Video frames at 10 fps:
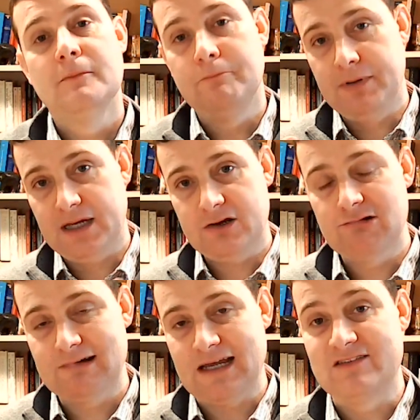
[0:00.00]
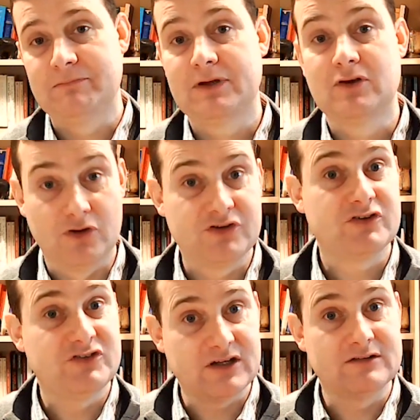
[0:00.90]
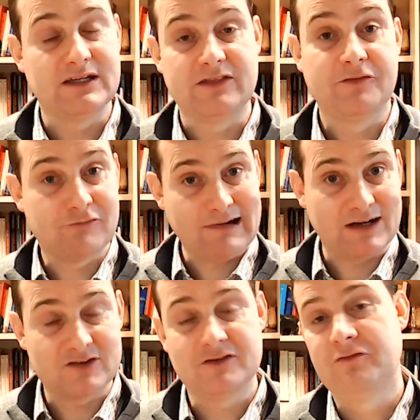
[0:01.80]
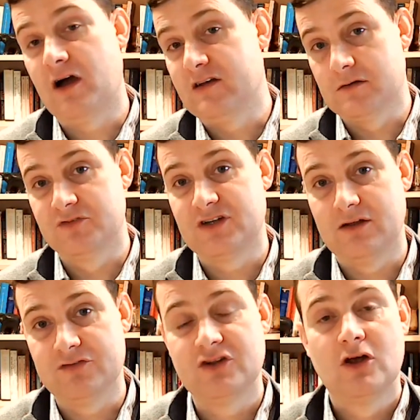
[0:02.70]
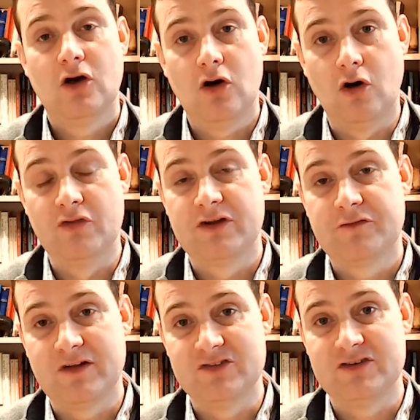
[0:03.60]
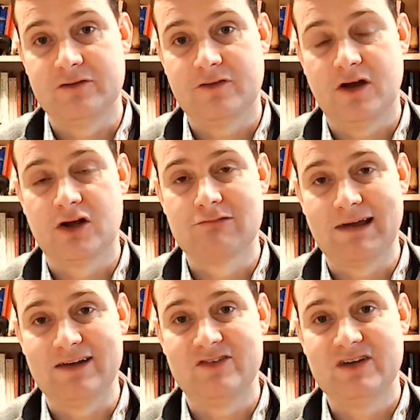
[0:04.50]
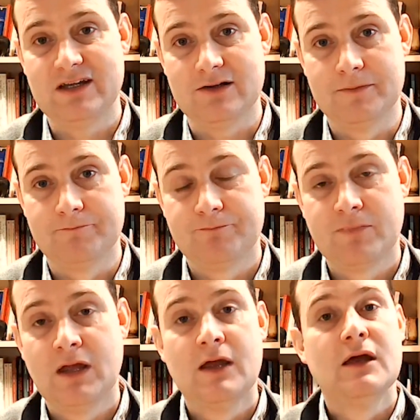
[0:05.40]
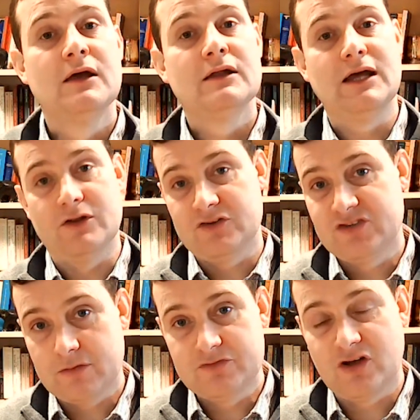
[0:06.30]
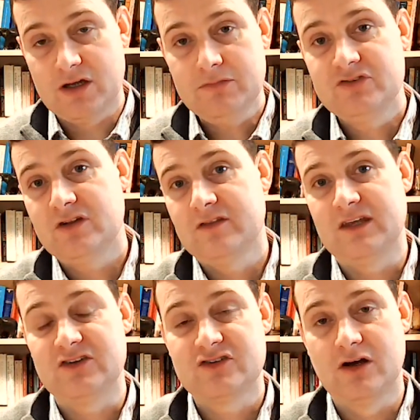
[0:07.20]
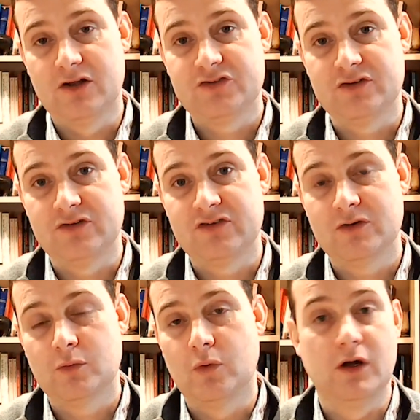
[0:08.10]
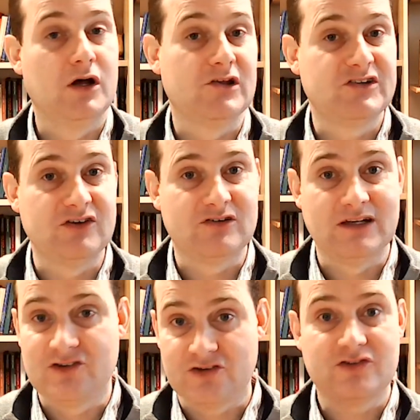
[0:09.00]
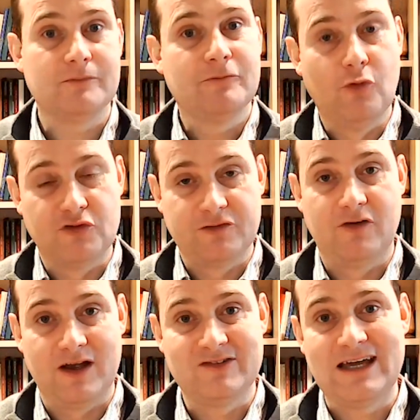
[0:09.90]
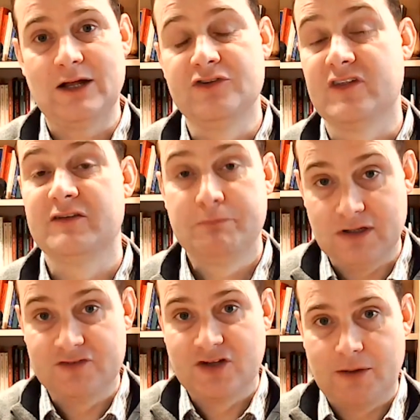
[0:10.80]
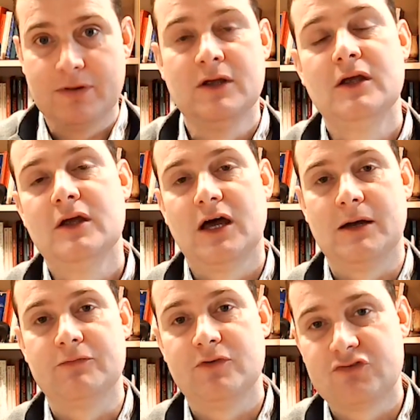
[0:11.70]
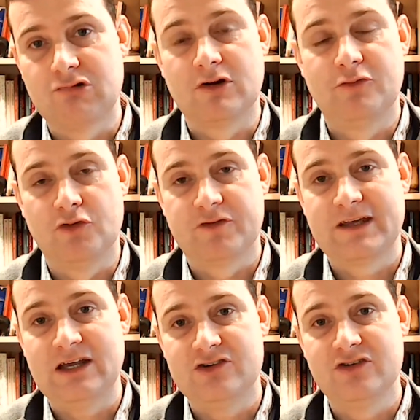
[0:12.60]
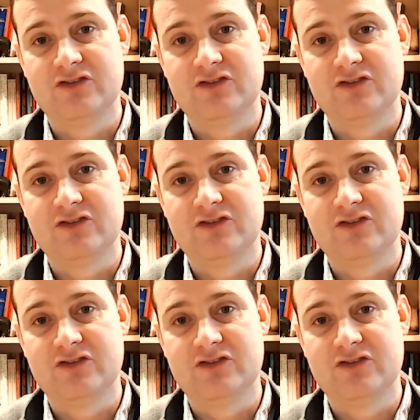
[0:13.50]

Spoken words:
being created, because suddenly the Franks are finding themselves on the defensive a great deal. Now, sometimes these castles are essentially just fortified towns that they've built up stronger fortifications